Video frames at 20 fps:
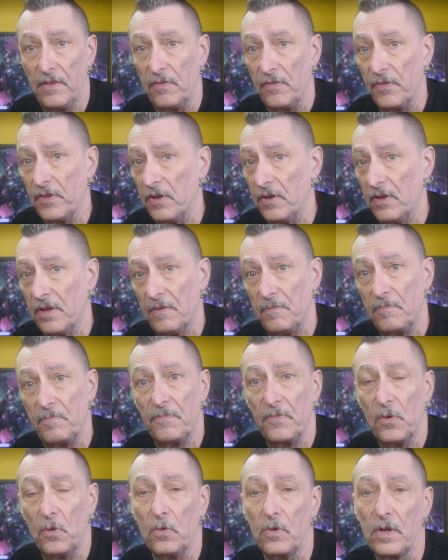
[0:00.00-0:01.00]
that there are
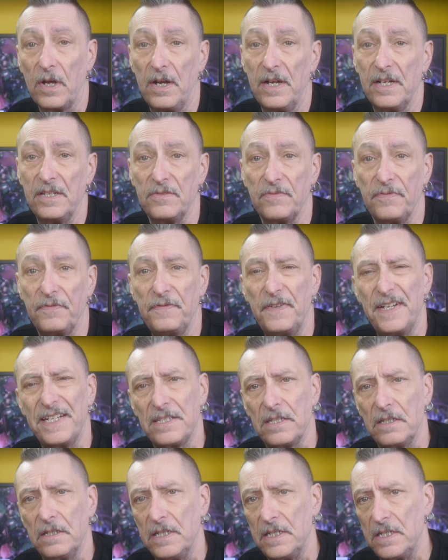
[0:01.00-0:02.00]
all kinds of
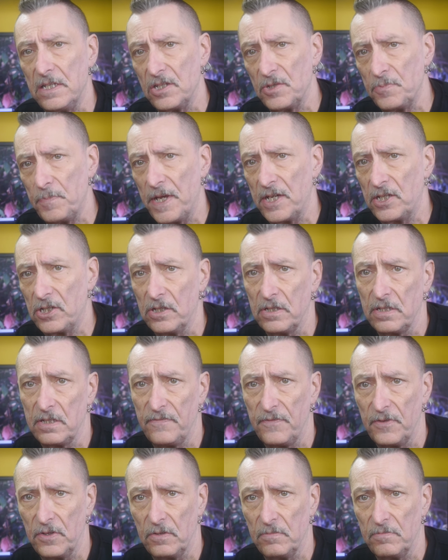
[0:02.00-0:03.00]
fascinating
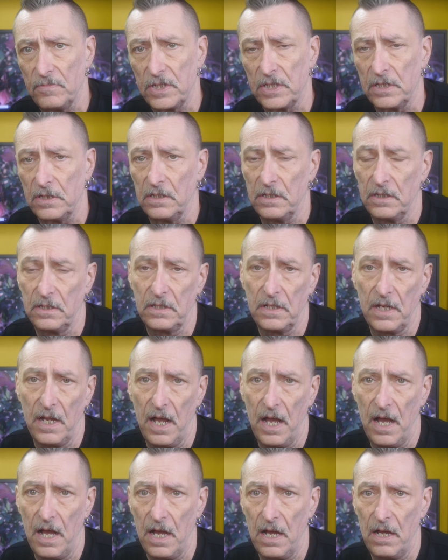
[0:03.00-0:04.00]
specialist films that,
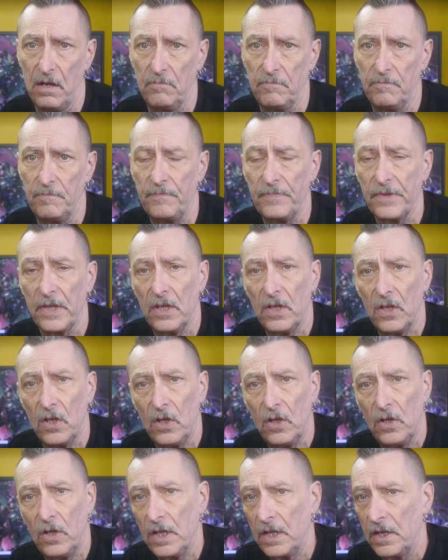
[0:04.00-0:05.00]

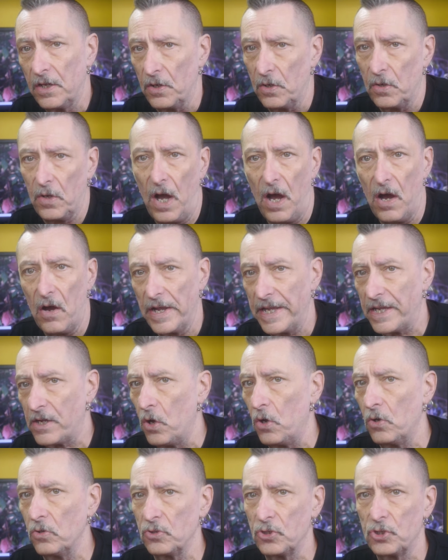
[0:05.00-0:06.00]
you know, high
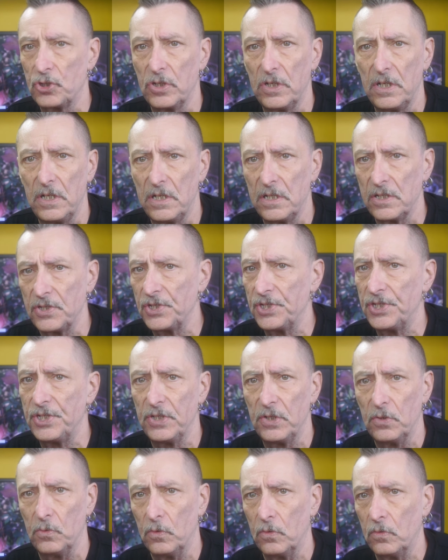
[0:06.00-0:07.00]
contrast
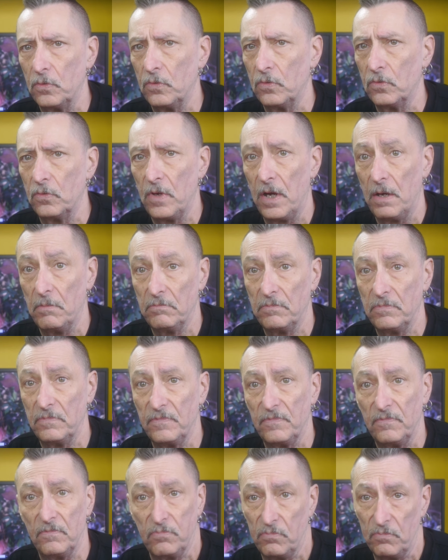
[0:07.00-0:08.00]
or
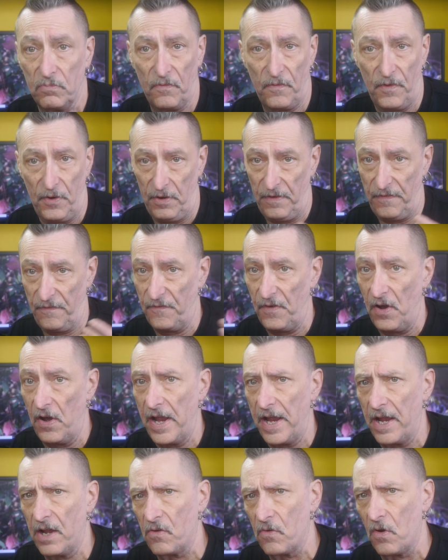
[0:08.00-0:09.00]
very
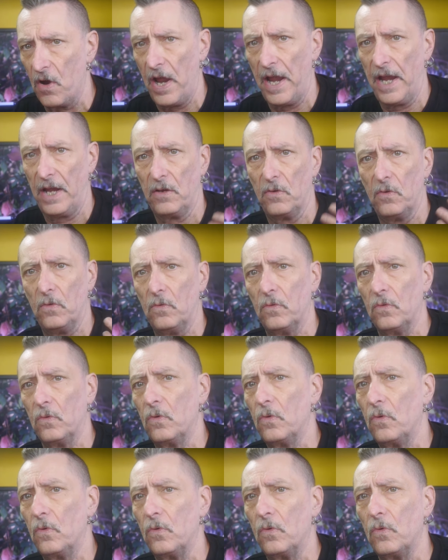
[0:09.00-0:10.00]
fine grain
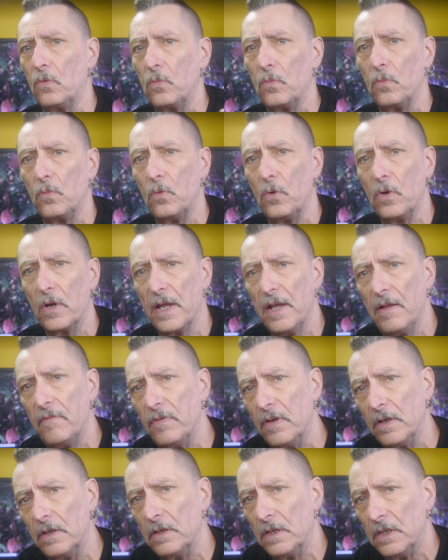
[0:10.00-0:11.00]
or whatever.